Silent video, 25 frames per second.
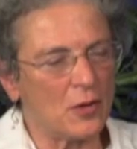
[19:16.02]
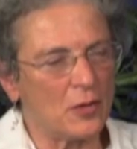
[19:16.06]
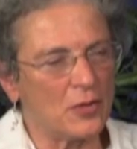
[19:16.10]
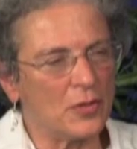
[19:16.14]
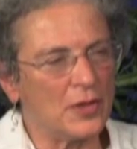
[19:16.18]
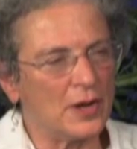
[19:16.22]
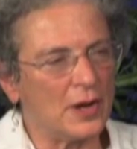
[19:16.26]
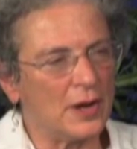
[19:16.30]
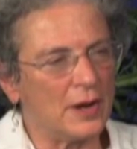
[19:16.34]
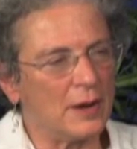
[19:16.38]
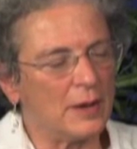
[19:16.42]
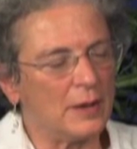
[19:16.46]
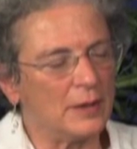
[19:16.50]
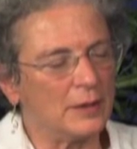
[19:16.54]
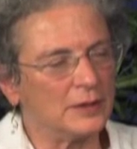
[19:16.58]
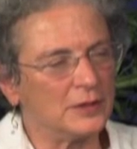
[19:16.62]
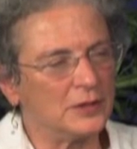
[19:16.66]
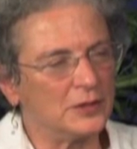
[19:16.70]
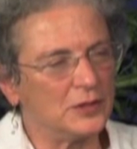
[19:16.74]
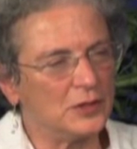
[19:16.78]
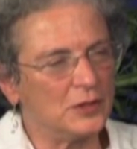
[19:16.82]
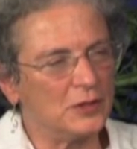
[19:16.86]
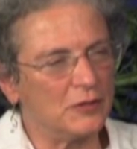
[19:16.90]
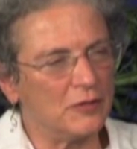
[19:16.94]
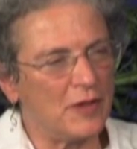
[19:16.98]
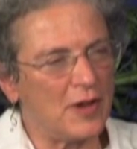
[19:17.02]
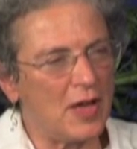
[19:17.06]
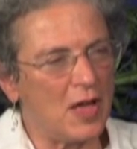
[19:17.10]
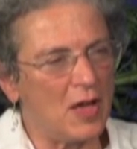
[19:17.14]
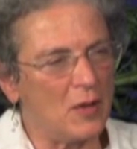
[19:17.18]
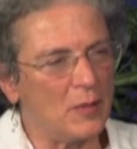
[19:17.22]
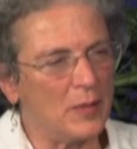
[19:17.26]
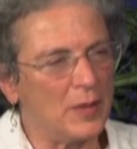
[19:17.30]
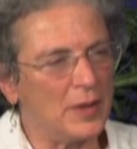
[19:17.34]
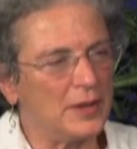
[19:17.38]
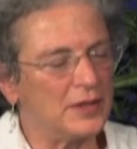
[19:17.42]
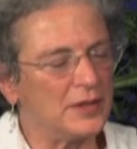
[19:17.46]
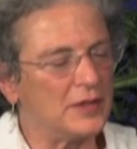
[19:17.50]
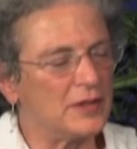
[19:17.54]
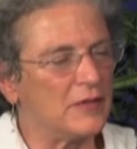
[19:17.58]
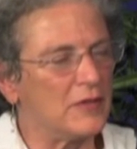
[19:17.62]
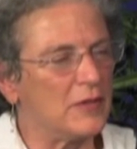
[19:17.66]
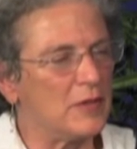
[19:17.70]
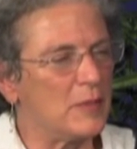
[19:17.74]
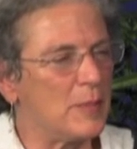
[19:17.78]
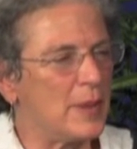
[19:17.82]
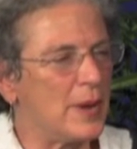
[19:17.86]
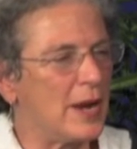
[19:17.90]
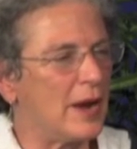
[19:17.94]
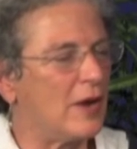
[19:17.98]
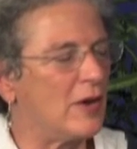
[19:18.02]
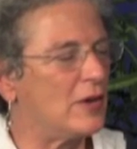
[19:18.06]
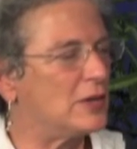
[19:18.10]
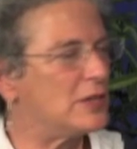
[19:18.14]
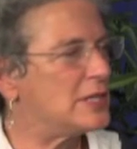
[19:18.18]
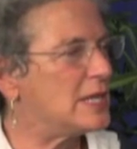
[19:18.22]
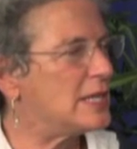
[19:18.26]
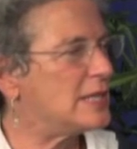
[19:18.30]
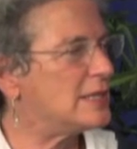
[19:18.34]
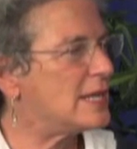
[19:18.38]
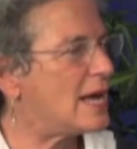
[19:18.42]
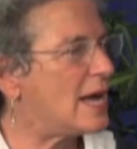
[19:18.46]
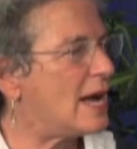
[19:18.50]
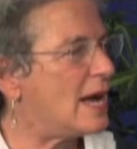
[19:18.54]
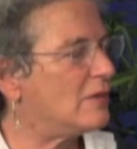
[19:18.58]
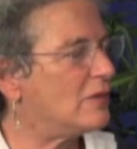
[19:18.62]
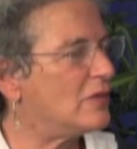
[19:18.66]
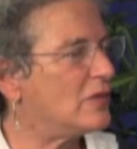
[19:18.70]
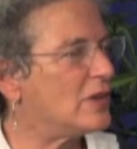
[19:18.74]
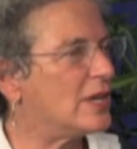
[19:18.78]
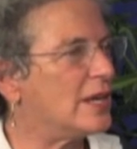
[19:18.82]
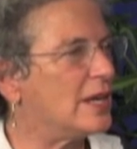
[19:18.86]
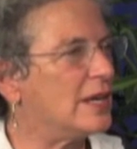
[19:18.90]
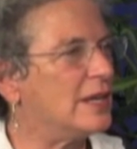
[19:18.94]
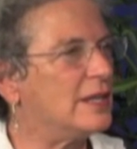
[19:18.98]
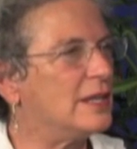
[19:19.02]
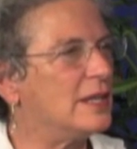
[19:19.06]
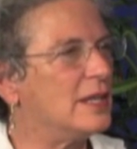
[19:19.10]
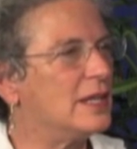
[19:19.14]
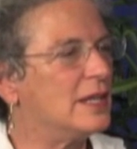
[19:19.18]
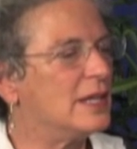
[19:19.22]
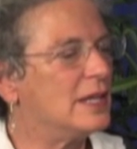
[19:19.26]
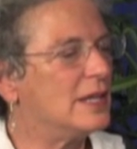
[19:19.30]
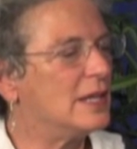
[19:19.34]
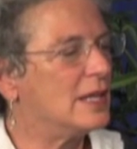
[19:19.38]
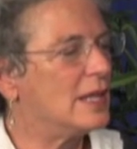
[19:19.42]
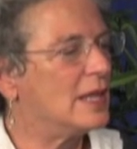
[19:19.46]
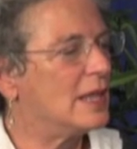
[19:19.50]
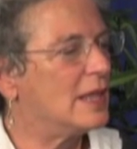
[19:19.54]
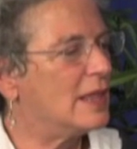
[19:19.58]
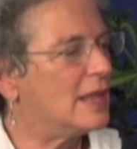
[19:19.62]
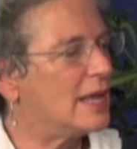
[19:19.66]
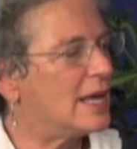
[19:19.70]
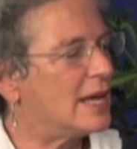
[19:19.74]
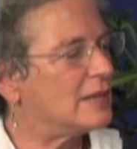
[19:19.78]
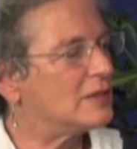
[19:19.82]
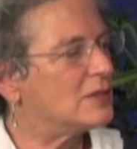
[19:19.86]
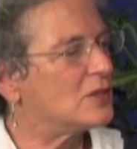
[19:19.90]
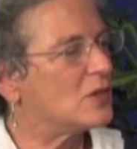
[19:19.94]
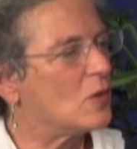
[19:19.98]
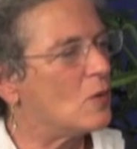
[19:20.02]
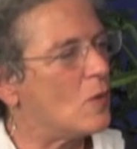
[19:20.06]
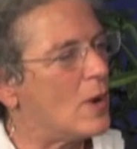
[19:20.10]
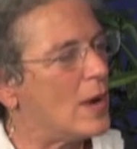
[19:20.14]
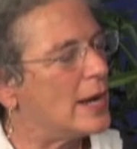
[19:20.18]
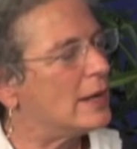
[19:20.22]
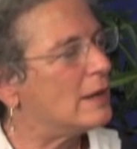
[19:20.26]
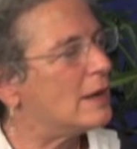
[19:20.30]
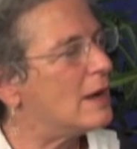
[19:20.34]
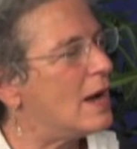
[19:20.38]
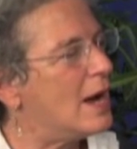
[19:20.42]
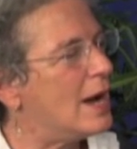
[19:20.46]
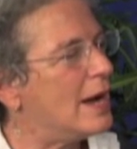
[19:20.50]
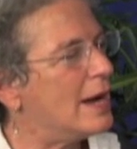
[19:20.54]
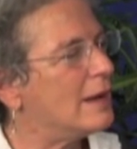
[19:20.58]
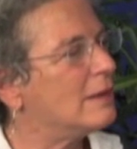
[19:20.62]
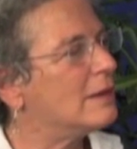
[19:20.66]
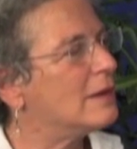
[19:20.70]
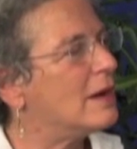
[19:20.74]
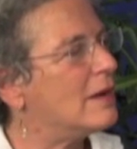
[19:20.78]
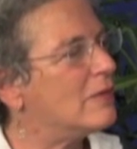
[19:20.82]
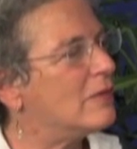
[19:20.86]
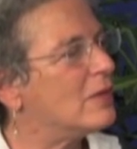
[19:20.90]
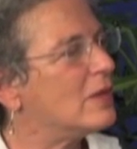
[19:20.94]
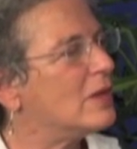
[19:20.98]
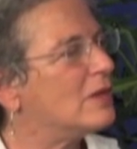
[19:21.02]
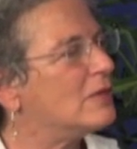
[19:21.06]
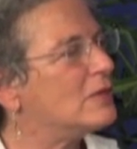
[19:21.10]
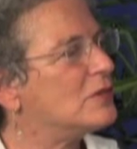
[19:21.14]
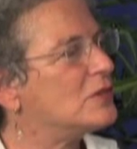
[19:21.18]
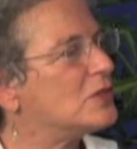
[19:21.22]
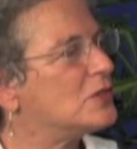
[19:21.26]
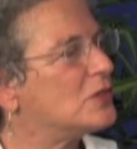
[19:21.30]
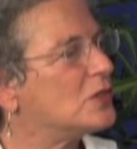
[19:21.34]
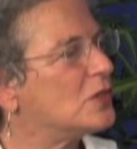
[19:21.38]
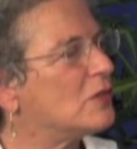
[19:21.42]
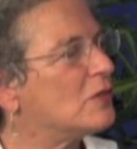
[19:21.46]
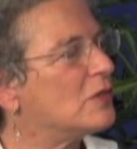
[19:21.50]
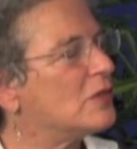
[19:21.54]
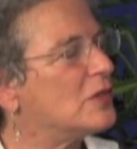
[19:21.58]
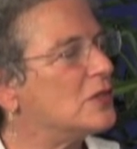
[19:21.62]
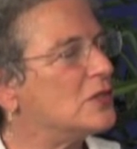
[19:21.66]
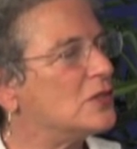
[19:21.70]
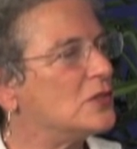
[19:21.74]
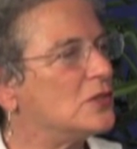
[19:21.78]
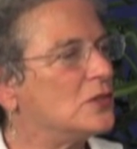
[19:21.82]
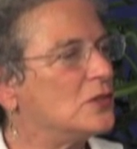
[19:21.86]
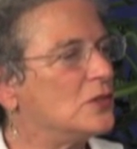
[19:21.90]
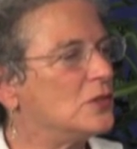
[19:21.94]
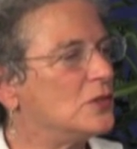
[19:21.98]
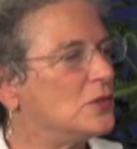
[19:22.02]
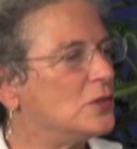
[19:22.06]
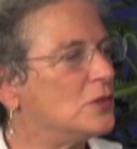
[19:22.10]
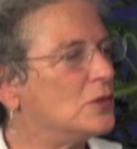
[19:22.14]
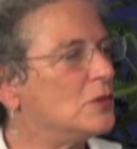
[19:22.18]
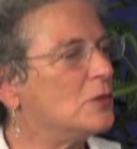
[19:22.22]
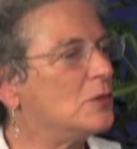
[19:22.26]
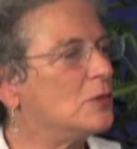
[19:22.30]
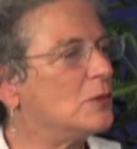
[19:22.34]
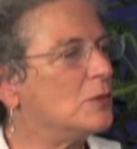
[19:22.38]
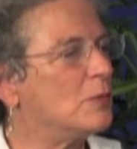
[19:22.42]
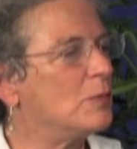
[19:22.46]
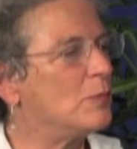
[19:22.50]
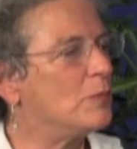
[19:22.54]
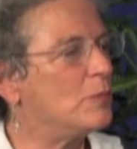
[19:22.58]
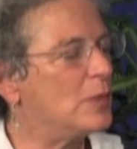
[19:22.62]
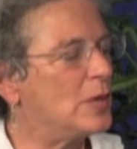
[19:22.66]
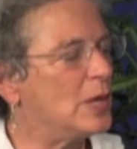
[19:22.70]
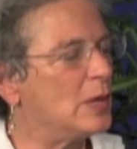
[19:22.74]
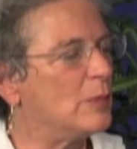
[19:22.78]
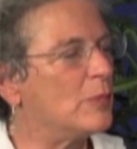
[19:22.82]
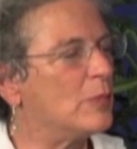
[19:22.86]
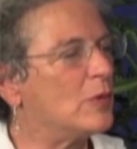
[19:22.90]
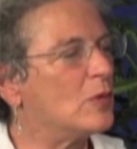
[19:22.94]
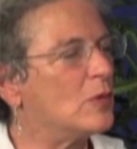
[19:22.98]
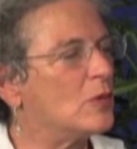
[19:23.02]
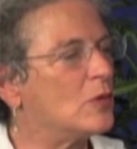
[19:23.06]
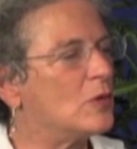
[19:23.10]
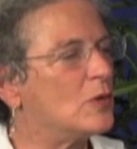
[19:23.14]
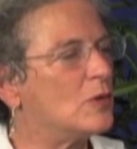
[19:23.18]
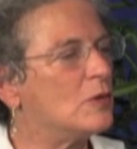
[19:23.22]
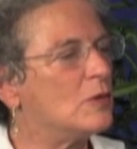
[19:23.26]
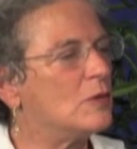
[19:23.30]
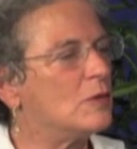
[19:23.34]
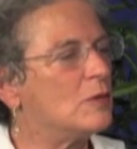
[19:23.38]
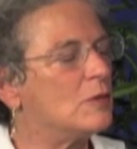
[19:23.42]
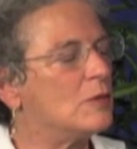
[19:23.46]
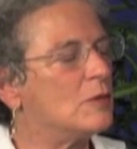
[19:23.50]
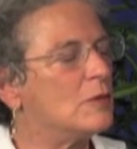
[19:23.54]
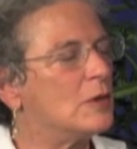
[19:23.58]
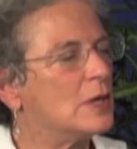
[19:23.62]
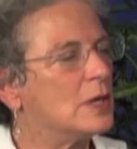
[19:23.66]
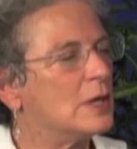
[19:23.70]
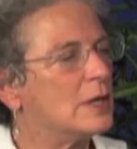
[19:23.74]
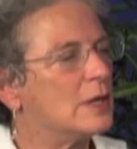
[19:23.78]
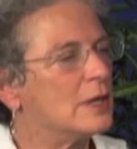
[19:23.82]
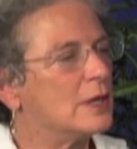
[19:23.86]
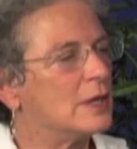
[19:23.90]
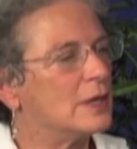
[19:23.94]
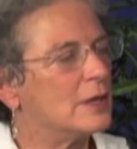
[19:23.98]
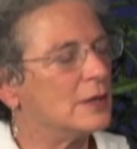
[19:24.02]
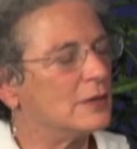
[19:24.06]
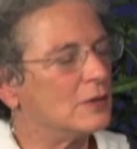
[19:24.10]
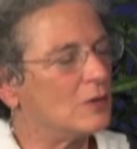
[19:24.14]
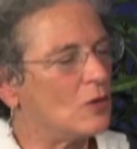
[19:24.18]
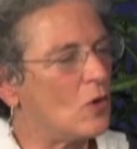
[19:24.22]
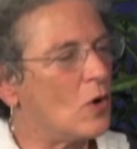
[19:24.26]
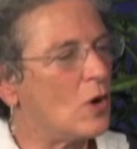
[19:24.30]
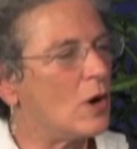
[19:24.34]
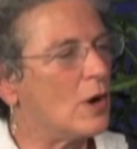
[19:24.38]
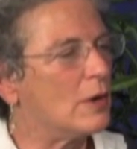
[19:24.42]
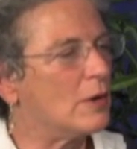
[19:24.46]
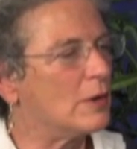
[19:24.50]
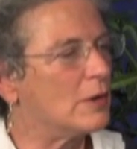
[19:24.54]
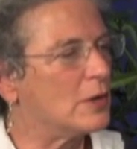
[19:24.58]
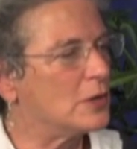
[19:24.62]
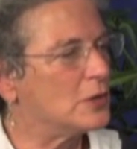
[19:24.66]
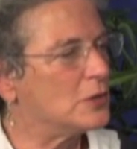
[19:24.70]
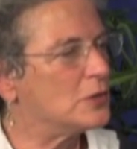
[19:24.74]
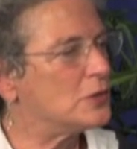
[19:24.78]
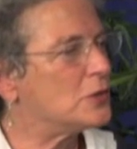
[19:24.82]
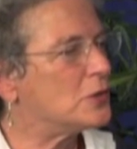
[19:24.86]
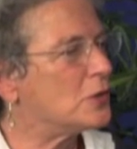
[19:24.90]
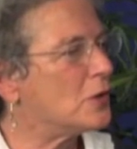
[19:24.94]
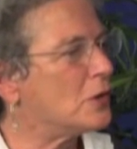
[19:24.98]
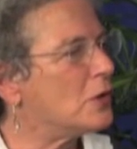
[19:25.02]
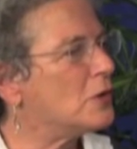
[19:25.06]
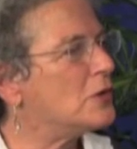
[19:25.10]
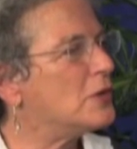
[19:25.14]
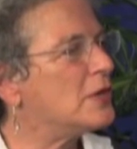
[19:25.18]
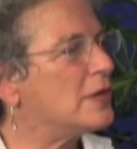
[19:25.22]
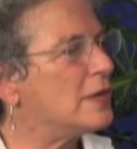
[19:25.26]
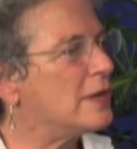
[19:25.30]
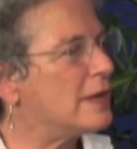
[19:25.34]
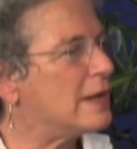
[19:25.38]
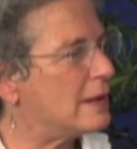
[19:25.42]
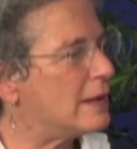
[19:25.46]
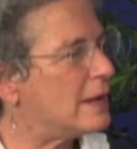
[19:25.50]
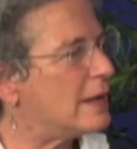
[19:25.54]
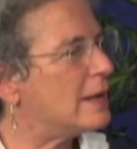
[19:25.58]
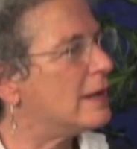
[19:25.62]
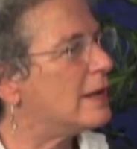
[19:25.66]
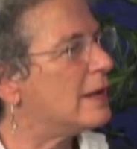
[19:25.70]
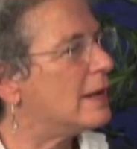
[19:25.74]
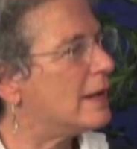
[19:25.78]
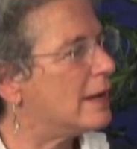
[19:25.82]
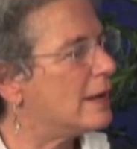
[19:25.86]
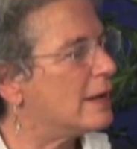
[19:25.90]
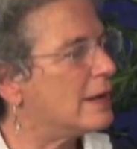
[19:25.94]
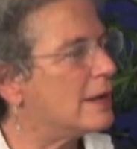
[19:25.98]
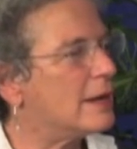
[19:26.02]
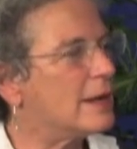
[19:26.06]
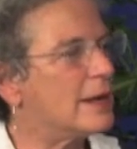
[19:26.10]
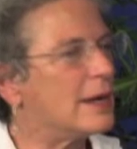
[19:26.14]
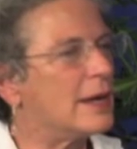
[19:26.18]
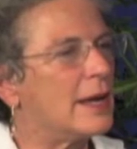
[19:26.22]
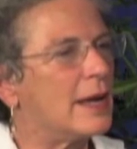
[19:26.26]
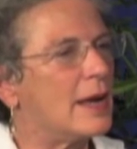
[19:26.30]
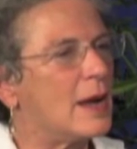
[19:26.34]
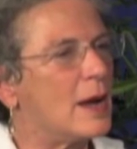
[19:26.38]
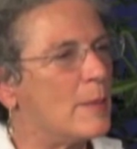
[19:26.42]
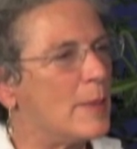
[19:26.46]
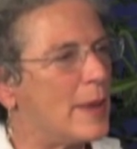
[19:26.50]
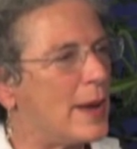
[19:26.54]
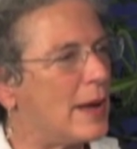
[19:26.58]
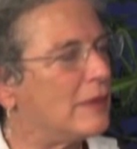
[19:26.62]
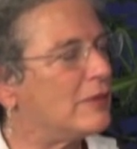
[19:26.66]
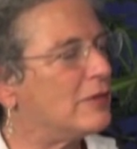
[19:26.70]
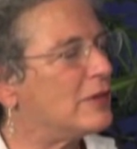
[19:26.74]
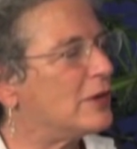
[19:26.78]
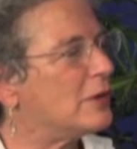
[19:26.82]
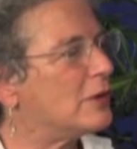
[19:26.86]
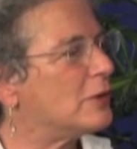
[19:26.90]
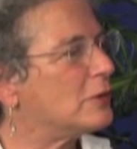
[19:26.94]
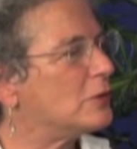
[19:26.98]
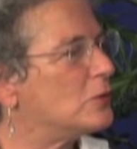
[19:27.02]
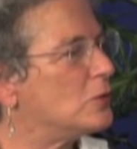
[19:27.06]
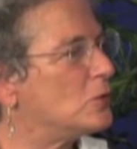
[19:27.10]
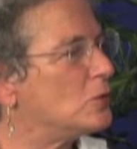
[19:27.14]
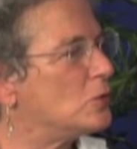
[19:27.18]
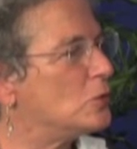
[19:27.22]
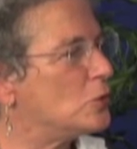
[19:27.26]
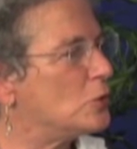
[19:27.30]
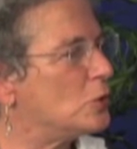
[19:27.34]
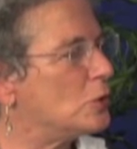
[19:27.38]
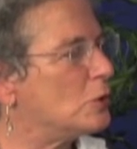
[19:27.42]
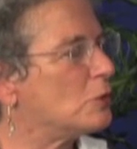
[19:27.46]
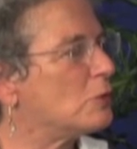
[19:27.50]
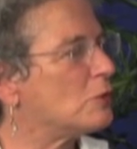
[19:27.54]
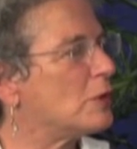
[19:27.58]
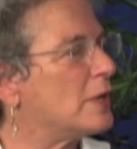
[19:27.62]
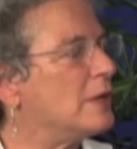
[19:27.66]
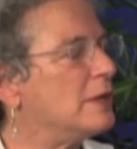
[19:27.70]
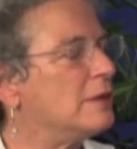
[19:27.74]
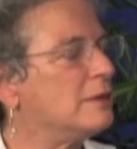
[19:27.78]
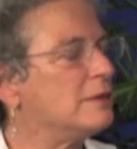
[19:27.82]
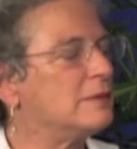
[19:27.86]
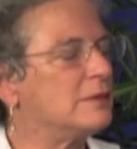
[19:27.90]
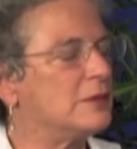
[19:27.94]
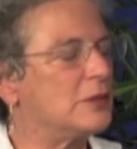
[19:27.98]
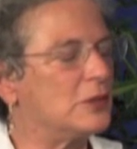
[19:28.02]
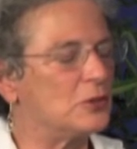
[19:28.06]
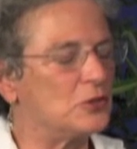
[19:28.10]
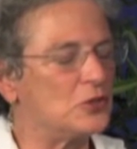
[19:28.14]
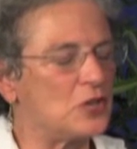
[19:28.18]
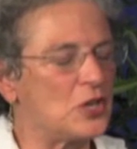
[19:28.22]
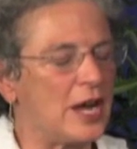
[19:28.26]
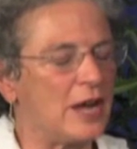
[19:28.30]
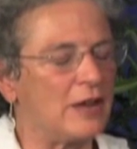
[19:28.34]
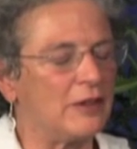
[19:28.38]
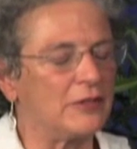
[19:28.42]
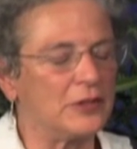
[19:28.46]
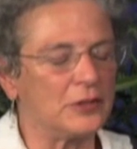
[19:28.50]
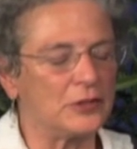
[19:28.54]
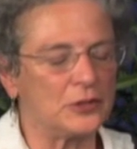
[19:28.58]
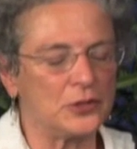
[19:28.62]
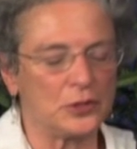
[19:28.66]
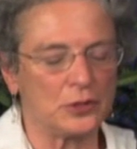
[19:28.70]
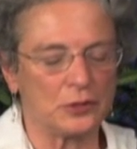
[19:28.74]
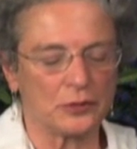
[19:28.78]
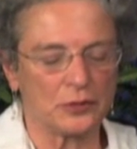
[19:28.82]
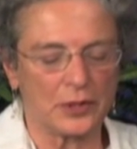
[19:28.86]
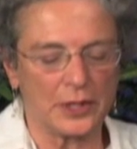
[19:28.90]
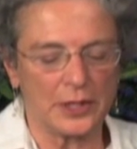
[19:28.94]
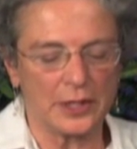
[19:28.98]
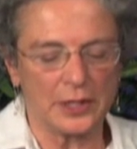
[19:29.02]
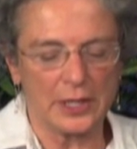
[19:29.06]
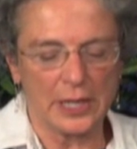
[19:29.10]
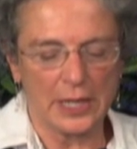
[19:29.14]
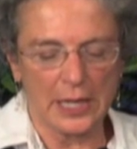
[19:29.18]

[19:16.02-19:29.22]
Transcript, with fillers: the development of the parent as advocate, that's quite a high level of service to people who are concerned and, uh, about their children, their child, their children